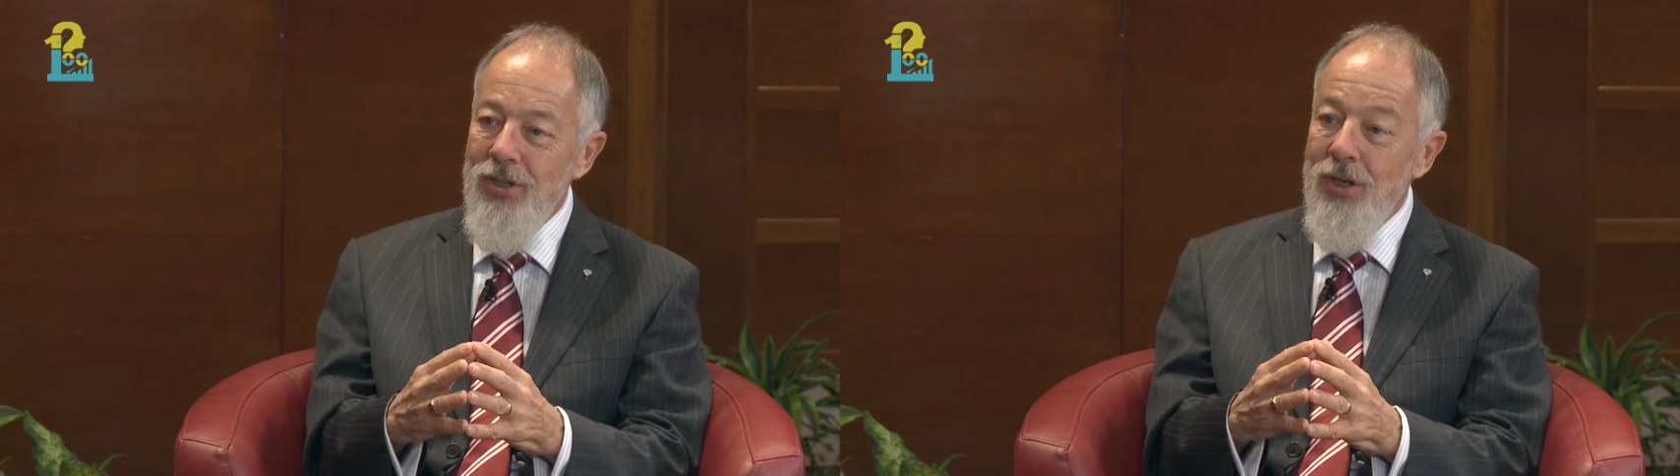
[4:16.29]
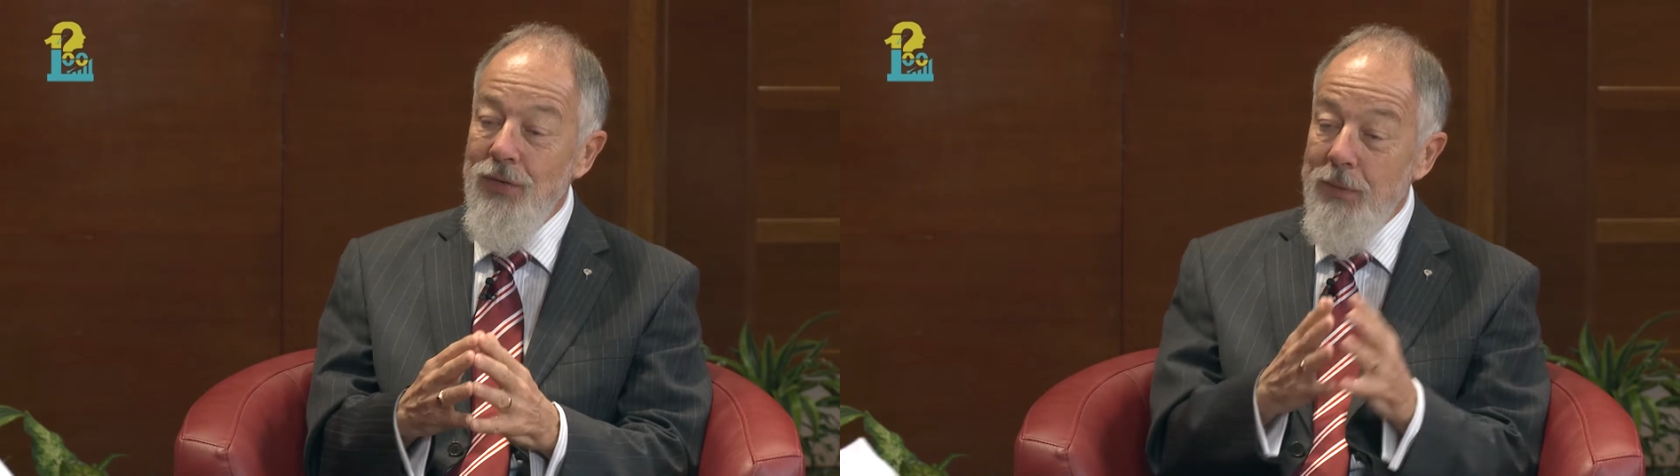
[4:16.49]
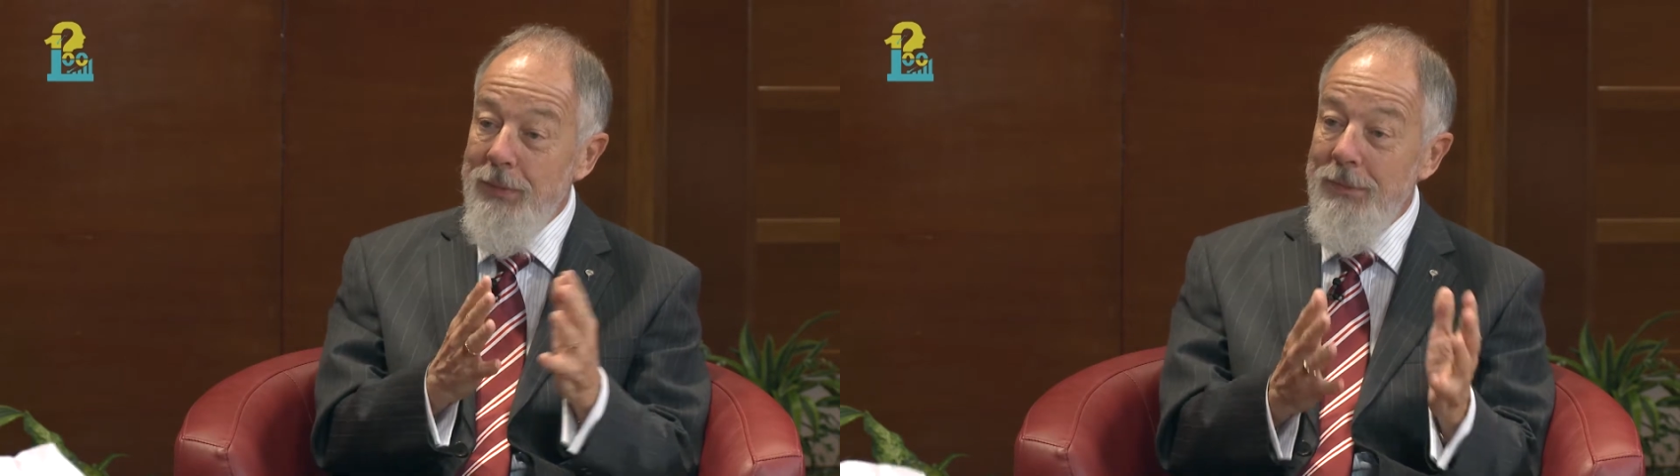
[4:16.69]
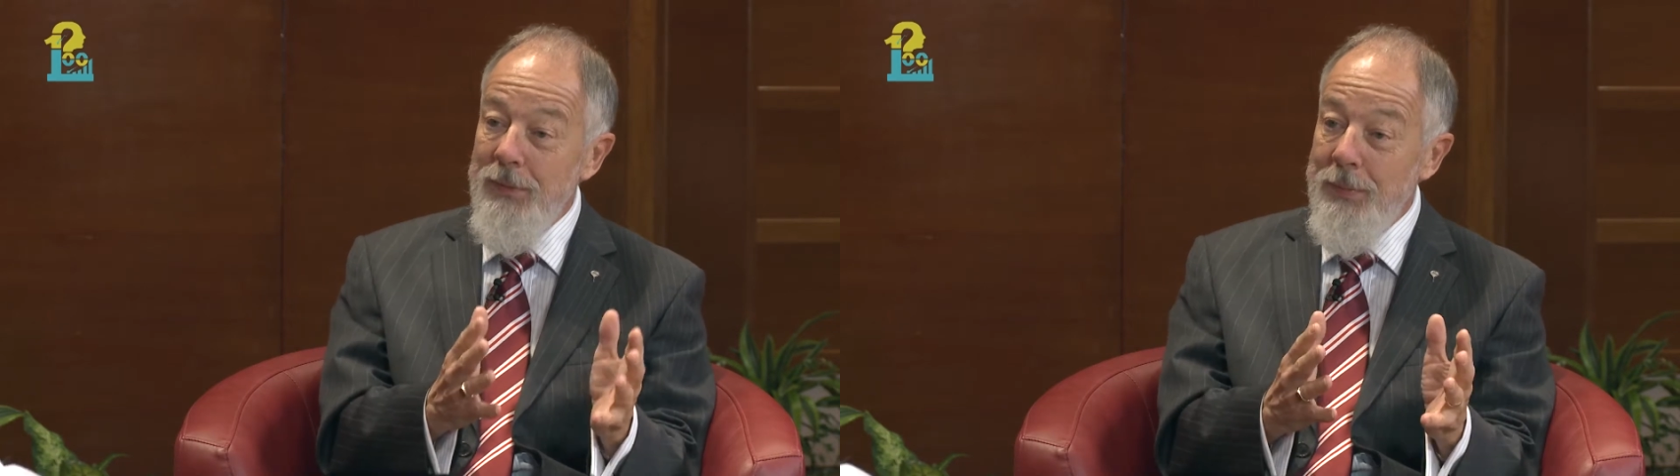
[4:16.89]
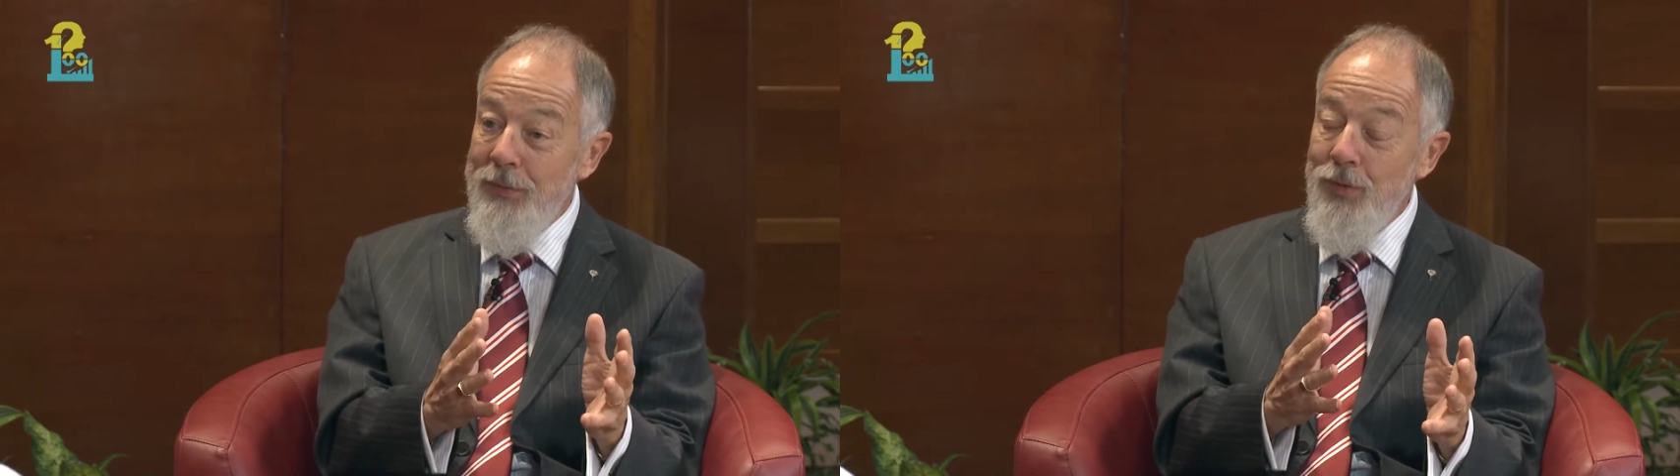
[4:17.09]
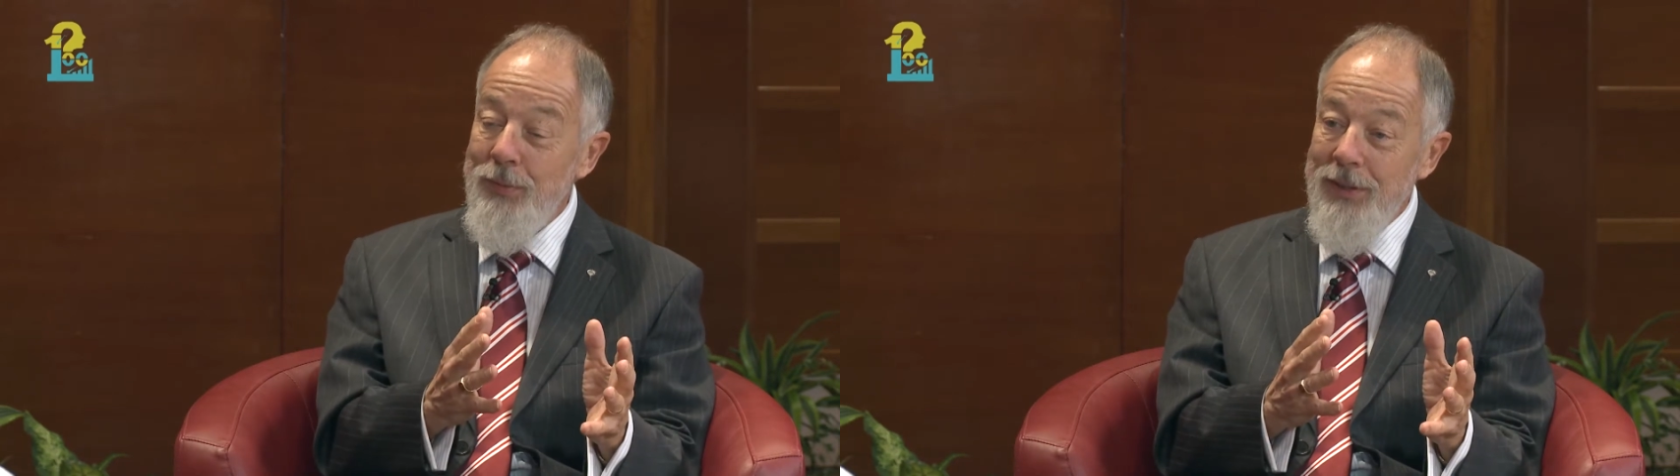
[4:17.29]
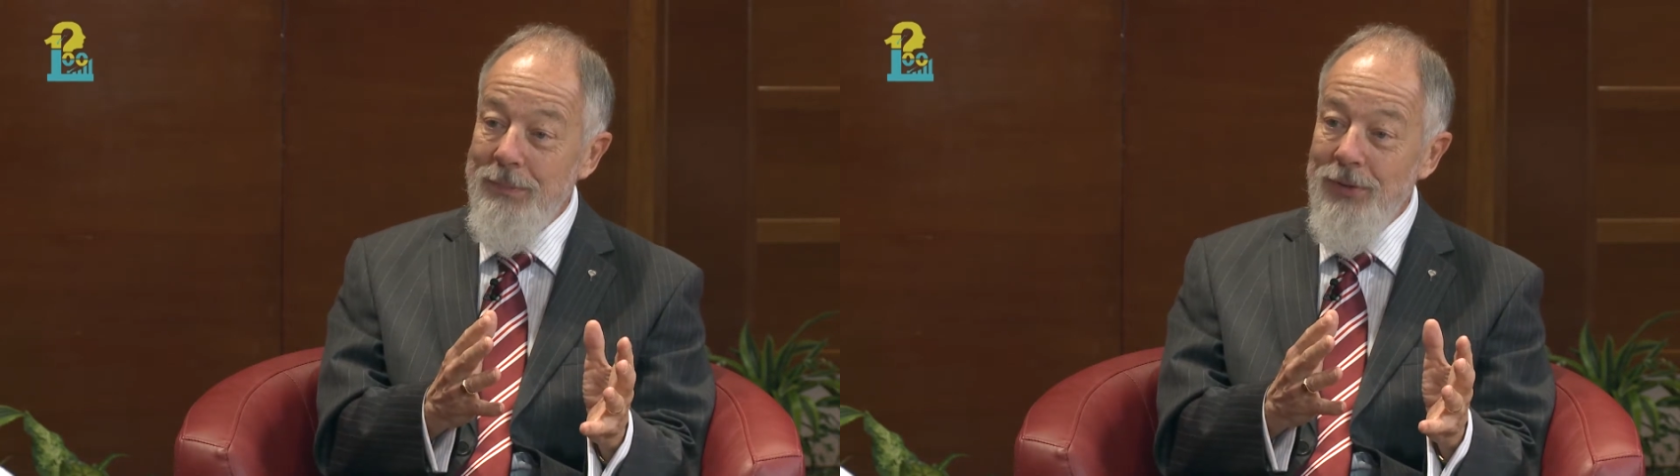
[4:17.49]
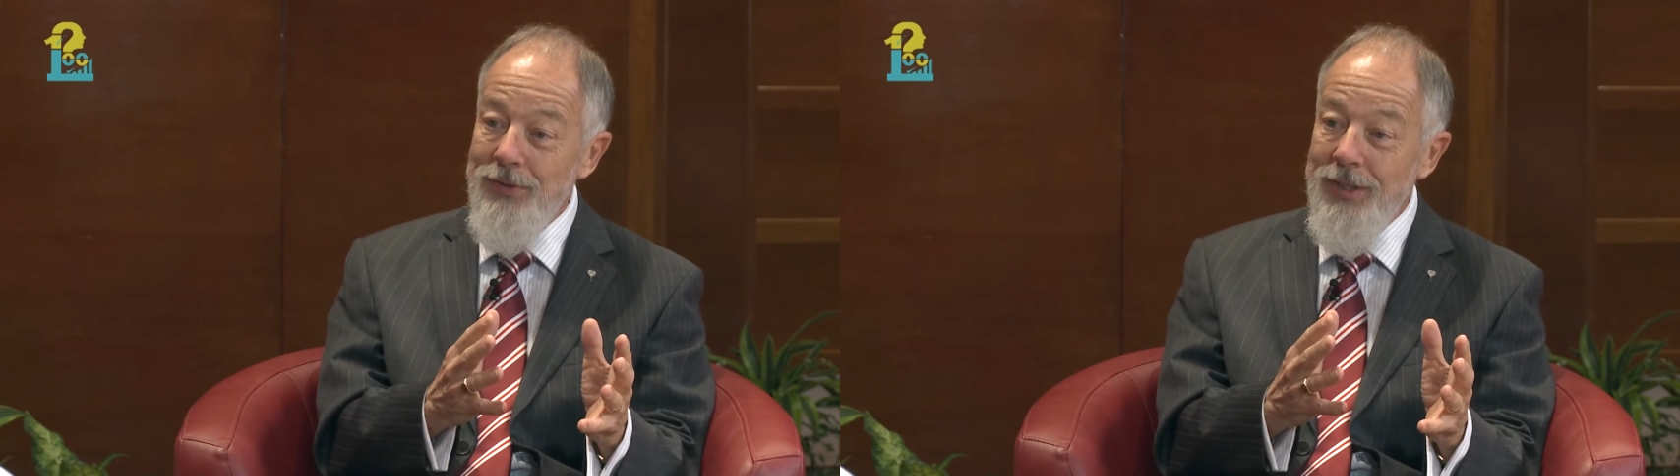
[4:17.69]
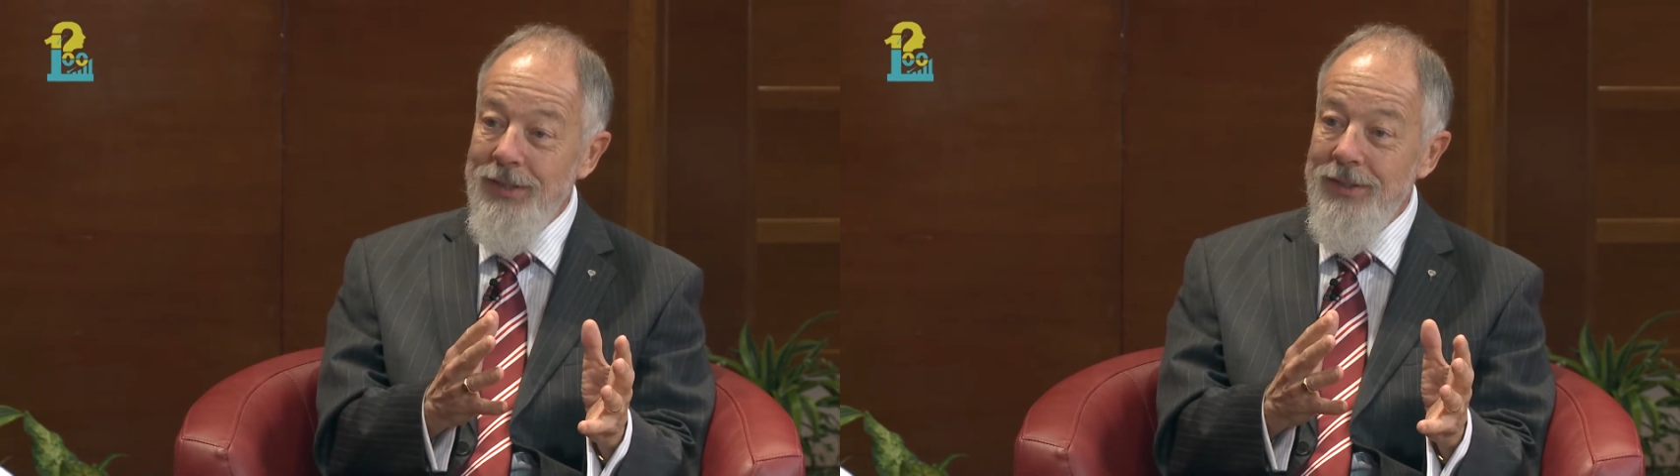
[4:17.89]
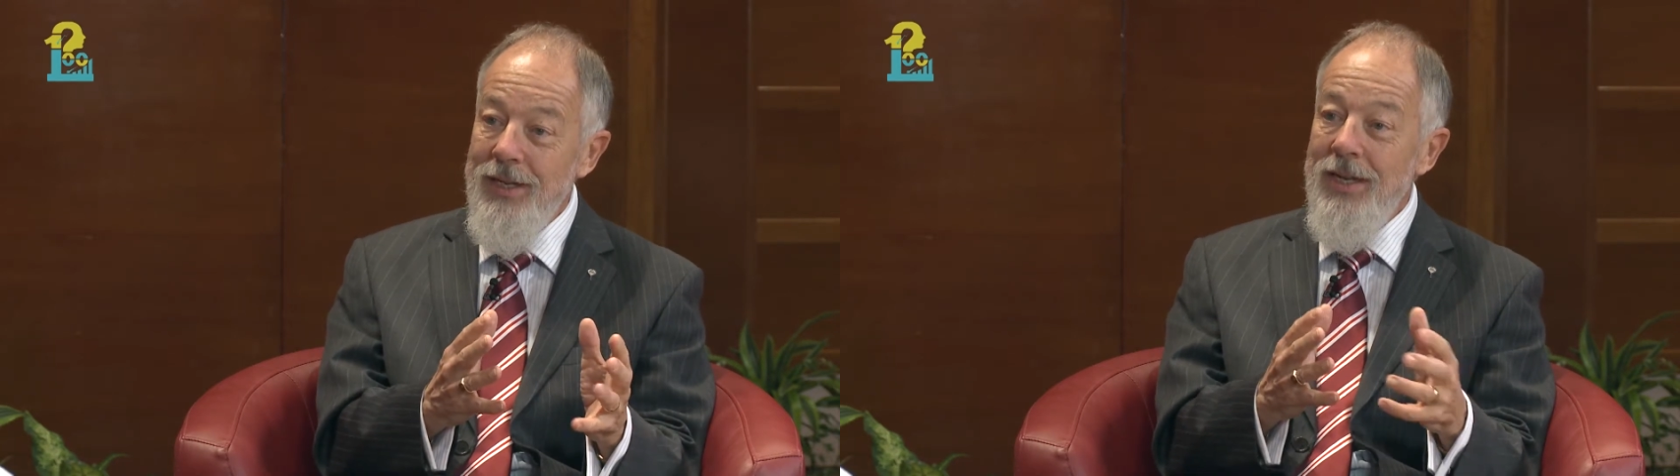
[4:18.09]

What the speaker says: of the people performing the project,